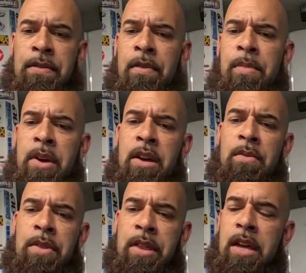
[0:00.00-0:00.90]
are familiar
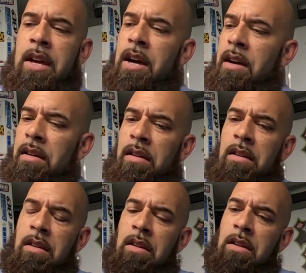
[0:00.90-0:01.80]
with the
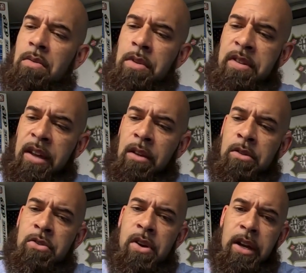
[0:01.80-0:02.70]
with Techno's
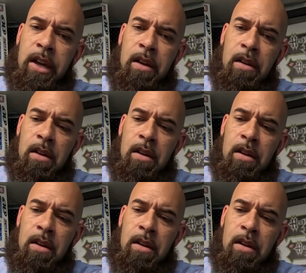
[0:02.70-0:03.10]
Truggy.